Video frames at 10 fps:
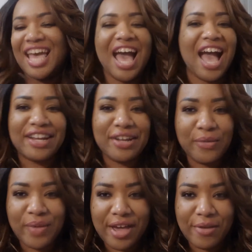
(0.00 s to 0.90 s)
I don't know
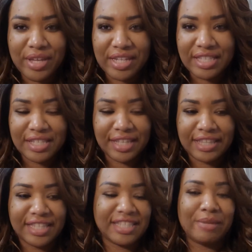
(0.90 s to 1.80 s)
why I waited till like
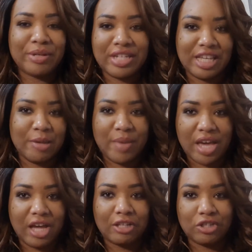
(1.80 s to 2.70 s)
the summer to get
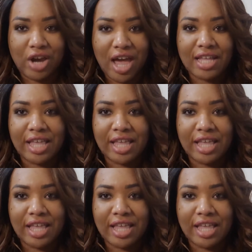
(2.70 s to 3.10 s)
back on track.